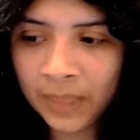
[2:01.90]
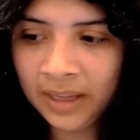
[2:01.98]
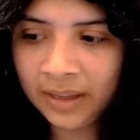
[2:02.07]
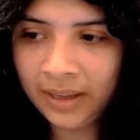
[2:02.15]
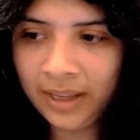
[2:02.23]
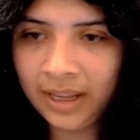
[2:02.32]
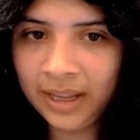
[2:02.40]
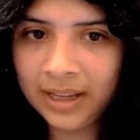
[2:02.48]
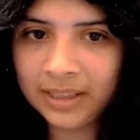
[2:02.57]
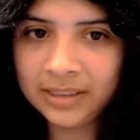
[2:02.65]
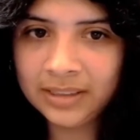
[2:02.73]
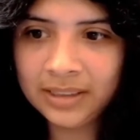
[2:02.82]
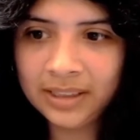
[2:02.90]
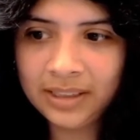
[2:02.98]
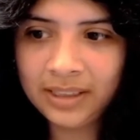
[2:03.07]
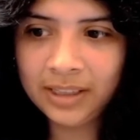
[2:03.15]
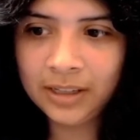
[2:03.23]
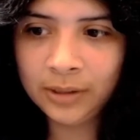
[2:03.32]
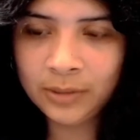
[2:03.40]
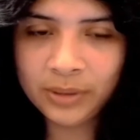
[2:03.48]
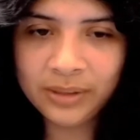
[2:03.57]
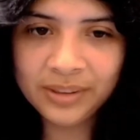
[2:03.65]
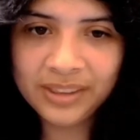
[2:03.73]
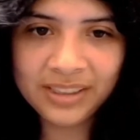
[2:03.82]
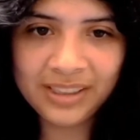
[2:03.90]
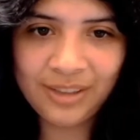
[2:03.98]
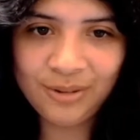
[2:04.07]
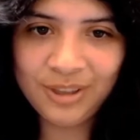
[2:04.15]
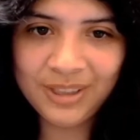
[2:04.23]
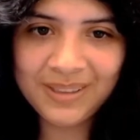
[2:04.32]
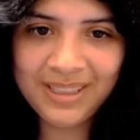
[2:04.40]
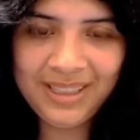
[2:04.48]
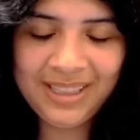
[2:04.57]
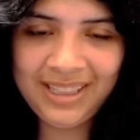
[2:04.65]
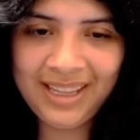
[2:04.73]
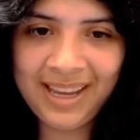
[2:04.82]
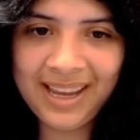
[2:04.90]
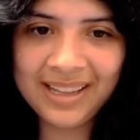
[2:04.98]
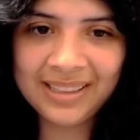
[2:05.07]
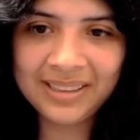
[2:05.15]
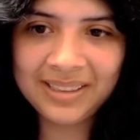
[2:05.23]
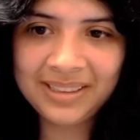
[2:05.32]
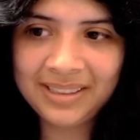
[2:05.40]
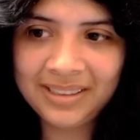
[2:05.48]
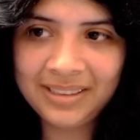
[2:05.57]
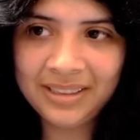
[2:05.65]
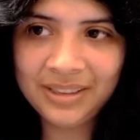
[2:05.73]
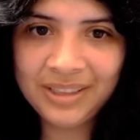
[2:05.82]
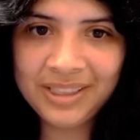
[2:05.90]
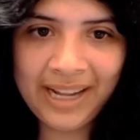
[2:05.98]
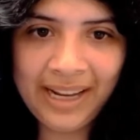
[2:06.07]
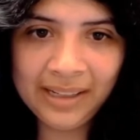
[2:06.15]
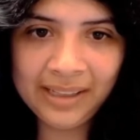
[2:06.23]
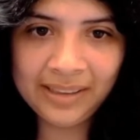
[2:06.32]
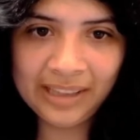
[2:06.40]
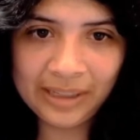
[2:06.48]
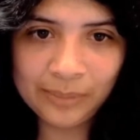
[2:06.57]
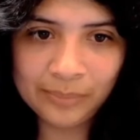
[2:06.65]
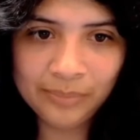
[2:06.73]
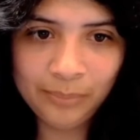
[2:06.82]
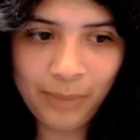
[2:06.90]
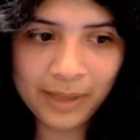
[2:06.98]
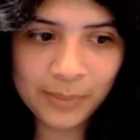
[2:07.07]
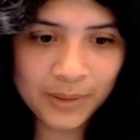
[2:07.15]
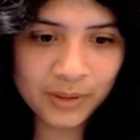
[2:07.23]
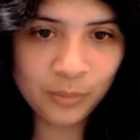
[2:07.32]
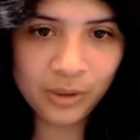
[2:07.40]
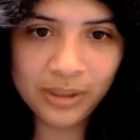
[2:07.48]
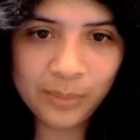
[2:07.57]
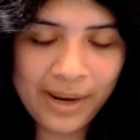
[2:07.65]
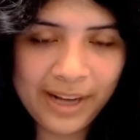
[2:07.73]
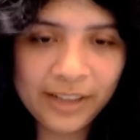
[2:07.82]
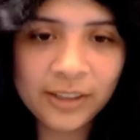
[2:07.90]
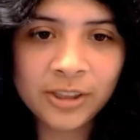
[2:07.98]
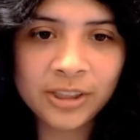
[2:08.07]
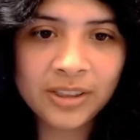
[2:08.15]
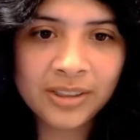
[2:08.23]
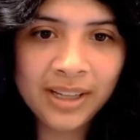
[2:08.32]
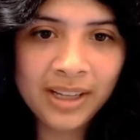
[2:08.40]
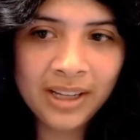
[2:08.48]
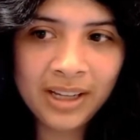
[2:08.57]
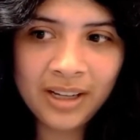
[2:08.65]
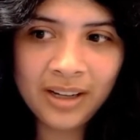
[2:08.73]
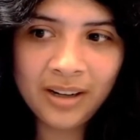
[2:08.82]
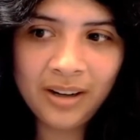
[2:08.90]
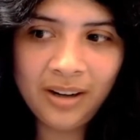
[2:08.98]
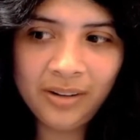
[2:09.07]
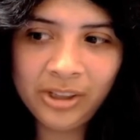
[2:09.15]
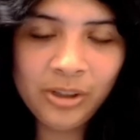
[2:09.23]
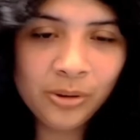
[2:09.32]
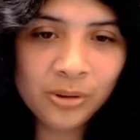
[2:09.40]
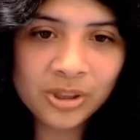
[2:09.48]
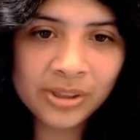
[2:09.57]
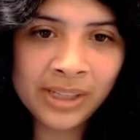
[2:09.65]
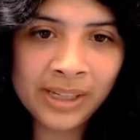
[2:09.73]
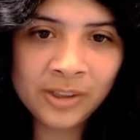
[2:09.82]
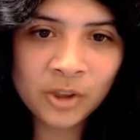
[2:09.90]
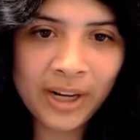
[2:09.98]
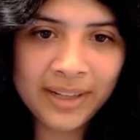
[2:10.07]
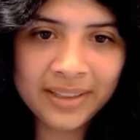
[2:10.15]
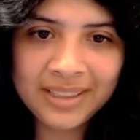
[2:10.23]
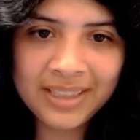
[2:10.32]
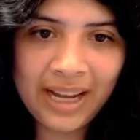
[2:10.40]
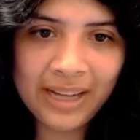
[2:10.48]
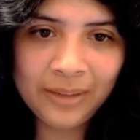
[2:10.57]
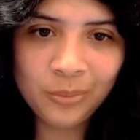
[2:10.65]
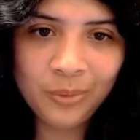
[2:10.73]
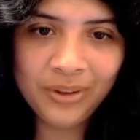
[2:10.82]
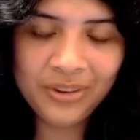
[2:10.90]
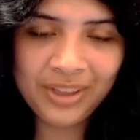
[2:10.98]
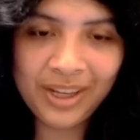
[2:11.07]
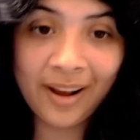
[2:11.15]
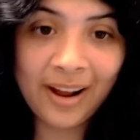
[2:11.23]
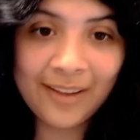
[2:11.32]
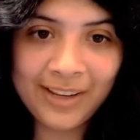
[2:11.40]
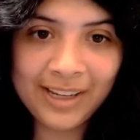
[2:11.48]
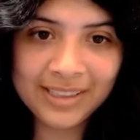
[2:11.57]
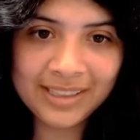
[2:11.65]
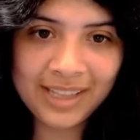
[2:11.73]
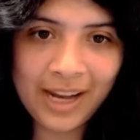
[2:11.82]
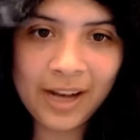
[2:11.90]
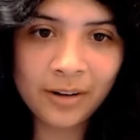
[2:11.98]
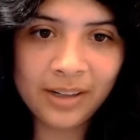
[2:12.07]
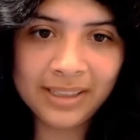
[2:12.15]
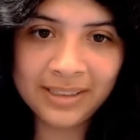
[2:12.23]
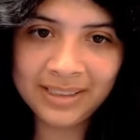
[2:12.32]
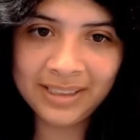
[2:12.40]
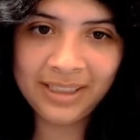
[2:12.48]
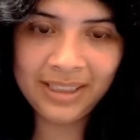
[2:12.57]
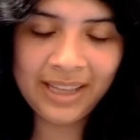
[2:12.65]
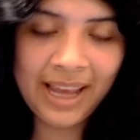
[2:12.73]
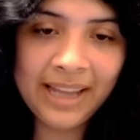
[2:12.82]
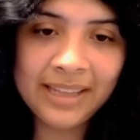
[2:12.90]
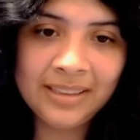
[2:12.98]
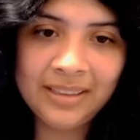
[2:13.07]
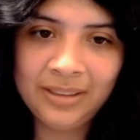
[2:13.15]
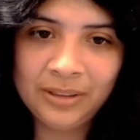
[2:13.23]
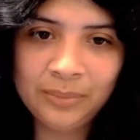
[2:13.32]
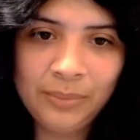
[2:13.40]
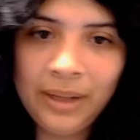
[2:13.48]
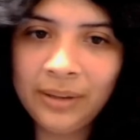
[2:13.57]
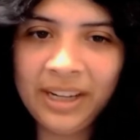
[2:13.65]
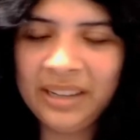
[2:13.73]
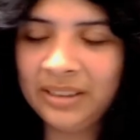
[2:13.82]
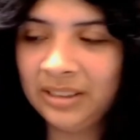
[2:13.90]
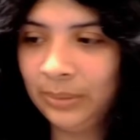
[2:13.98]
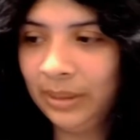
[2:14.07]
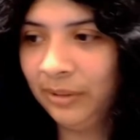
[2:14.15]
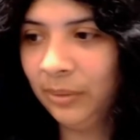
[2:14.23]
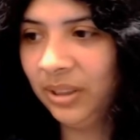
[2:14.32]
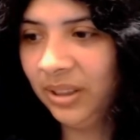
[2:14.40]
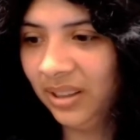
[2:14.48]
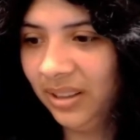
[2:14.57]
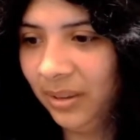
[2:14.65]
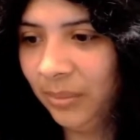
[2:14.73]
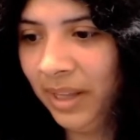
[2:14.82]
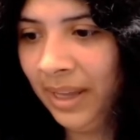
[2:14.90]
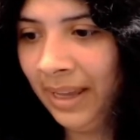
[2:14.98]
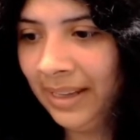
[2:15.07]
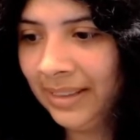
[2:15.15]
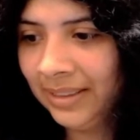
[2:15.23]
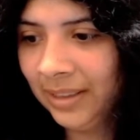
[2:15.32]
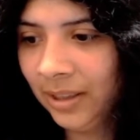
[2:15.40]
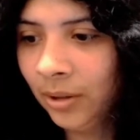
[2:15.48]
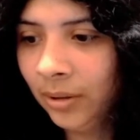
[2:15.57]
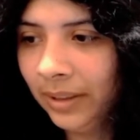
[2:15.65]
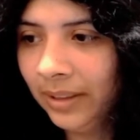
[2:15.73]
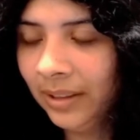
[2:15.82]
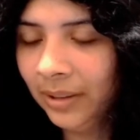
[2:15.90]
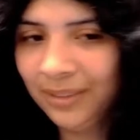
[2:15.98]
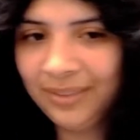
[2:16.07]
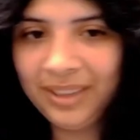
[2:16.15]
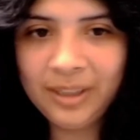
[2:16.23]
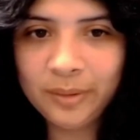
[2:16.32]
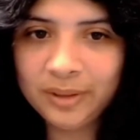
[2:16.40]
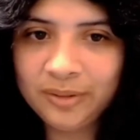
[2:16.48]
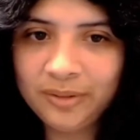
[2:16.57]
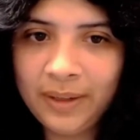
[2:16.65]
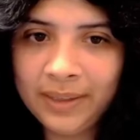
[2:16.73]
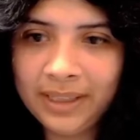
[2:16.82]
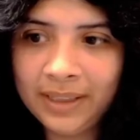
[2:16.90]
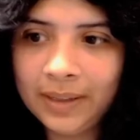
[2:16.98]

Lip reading: And, it's one of those things that you just can't say anything, especially when the managers usually try to side with the obvious Karens and Kens, or male Karens, whatever you want to call them. So, though the video is funny,